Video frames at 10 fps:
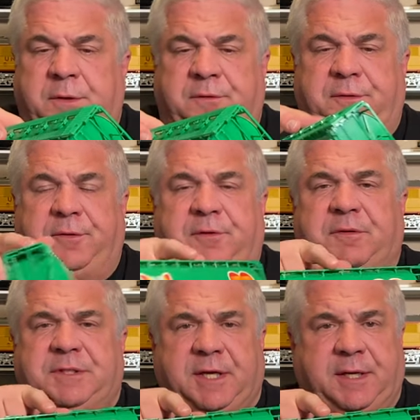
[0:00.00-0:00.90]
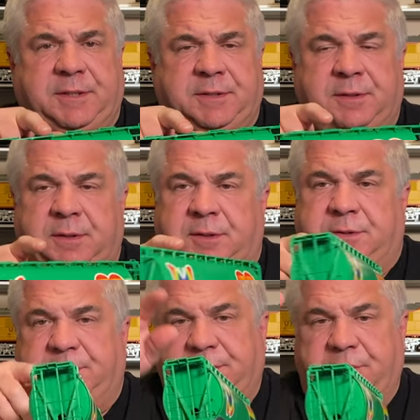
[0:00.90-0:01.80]
So they're different sides,
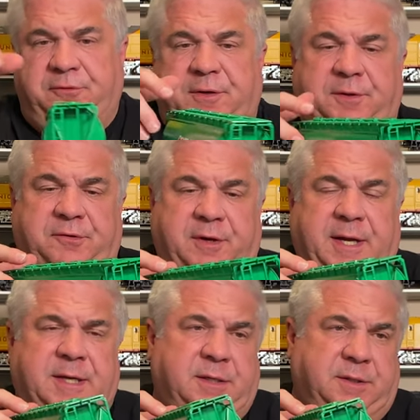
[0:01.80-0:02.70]
So as it goes around the track,